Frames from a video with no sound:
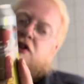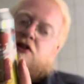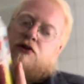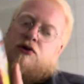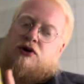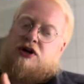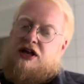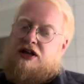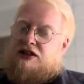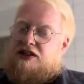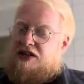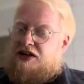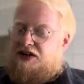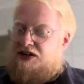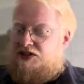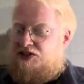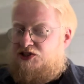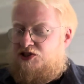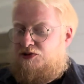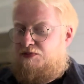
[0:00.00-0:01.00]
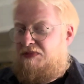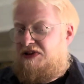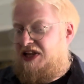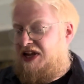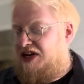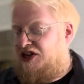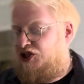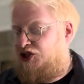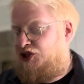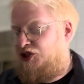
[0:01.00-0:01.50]
look at their
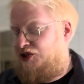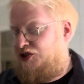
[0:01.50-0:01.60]
Splish